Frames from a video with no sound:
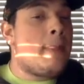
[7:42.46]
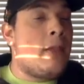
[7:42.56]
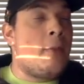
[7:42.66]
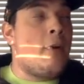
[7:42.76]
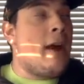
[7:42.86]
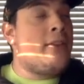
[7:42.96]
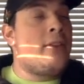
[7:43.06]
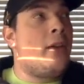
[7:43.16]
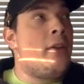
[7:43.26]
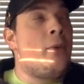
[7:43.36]
The prices
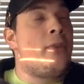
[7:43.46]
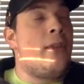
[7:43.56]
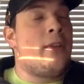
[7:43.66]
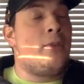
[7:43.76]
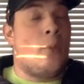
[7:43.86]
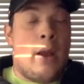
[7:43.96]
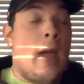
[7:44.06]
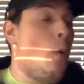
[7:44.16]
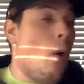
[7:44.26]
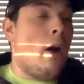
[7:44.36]
on those things for what
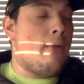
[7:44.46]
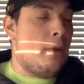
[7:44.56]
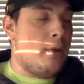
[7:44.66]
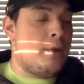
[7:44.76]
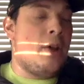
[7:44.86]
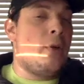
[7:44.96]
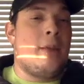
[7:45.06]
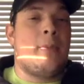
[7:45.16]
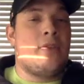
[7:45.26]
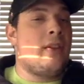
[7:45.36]
I want for a utility
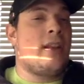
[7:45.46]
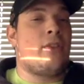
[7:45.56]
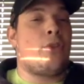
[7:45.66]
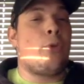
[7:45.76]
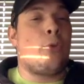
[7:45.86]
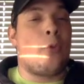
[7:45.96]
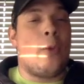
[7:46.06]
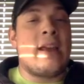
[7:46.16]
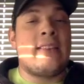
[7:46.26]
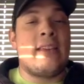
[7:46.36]
machine is
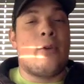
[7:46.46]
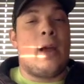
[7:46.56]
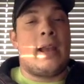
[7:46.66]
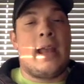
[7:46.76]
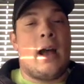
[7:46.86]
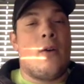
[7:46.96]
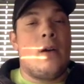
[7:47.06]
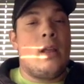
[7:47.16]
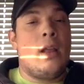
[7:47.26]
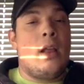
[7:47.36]
crazy right now.
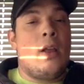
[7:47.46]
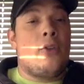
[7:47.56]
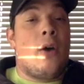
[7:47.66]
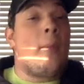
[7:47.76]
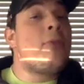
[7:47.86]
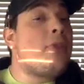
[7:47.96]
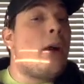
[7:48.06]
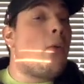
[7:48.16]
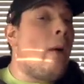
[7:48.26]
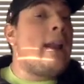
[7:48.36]
So I'm
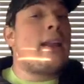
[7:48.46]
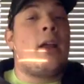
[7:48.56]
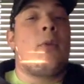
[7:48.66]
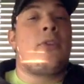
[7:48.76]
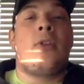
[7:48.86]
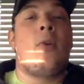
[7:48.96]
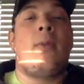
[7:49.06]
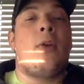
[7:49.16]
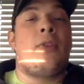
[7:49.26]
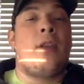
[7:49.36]
stuck waiting till the snow
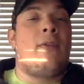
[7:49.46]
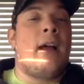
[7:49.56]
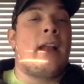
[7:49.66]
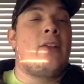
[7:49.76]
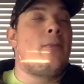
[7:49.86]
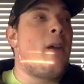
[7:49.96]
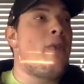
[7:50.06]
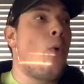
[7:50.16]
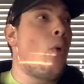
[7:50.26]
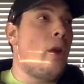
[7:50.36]
melts enough I can use my
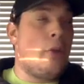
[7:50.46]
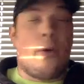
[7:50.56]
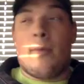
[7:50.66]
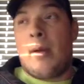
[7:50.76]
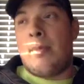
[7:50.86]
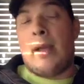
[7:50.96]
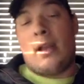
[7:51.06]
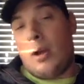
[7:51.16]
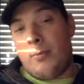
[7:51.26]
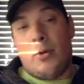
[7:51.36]
four wheeler or my
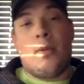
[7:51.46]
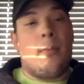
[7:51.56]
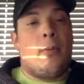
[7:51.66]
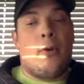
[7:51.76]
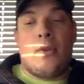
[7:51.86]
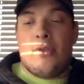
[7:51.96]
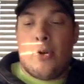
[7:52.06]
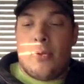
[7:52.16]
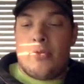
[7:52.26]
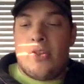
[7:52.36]
pickup or
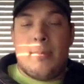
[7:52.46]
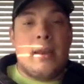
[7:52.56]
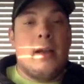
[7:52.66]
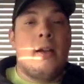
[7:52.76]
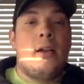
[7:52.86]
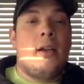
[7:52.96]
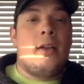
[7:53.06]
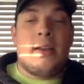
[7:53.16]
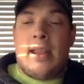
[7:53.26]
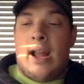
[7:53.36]
the Jimmy
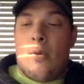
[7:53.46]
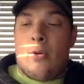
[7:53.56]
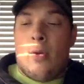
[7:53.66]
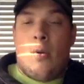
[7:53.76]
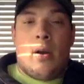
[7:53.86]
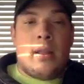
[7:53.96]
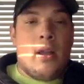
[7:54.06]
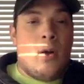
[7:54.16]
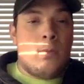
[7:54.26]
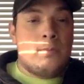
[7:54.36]
to get out where I want to go.